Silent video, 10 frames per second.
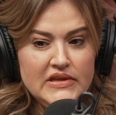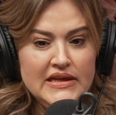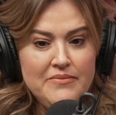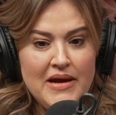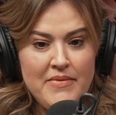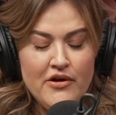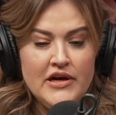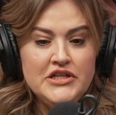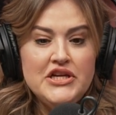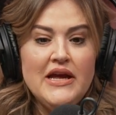in my
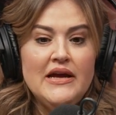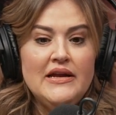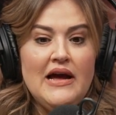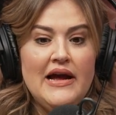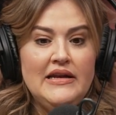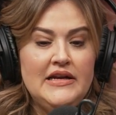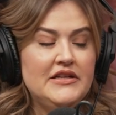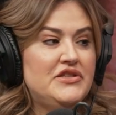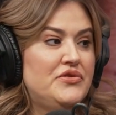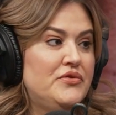marriage, and I
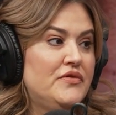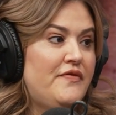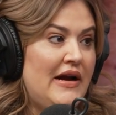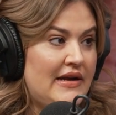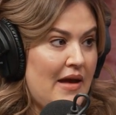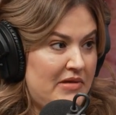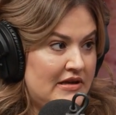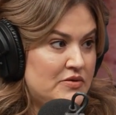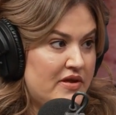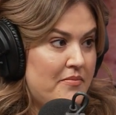needed to find
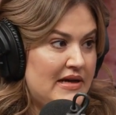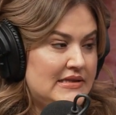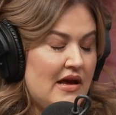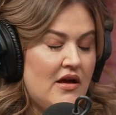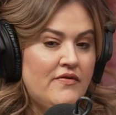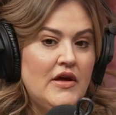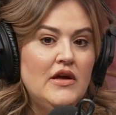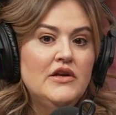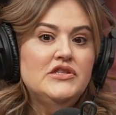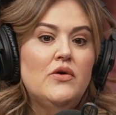happiness within myself.
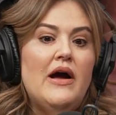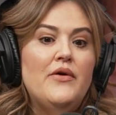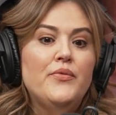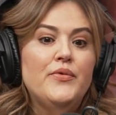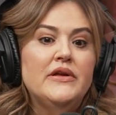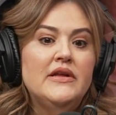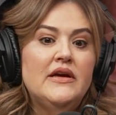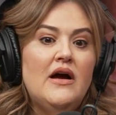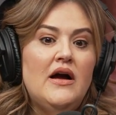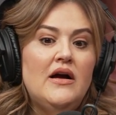So I
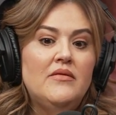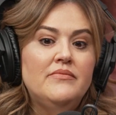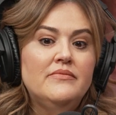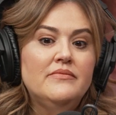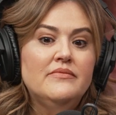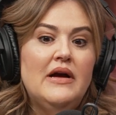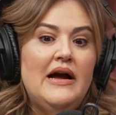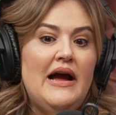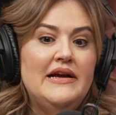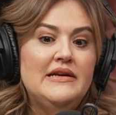really,
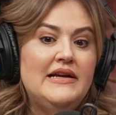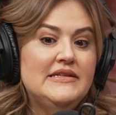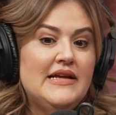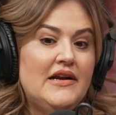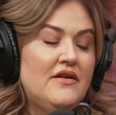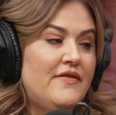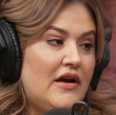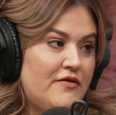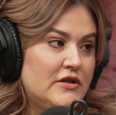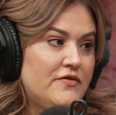I decided to
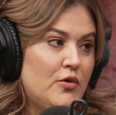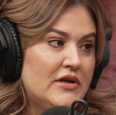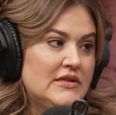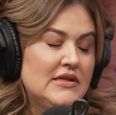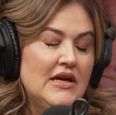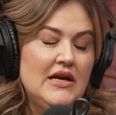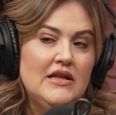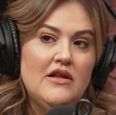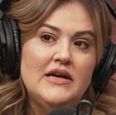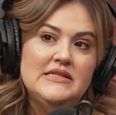file for divorce.
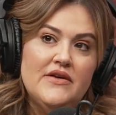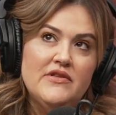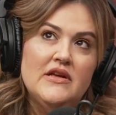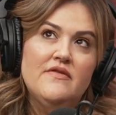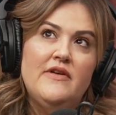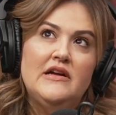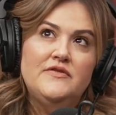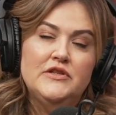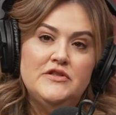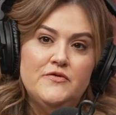Lost everything, filed
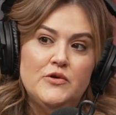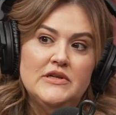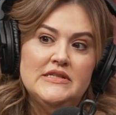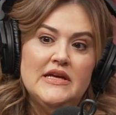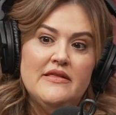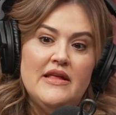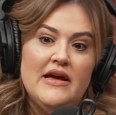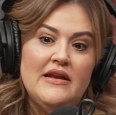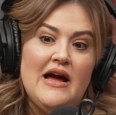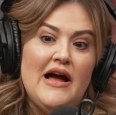for divorce, and
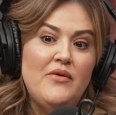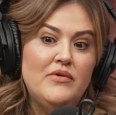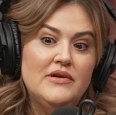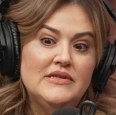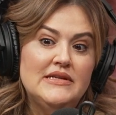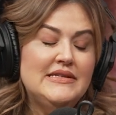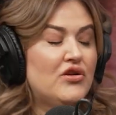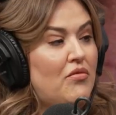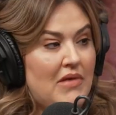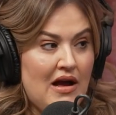then I was a
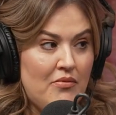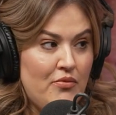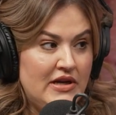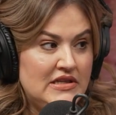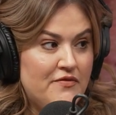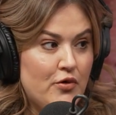single mom raising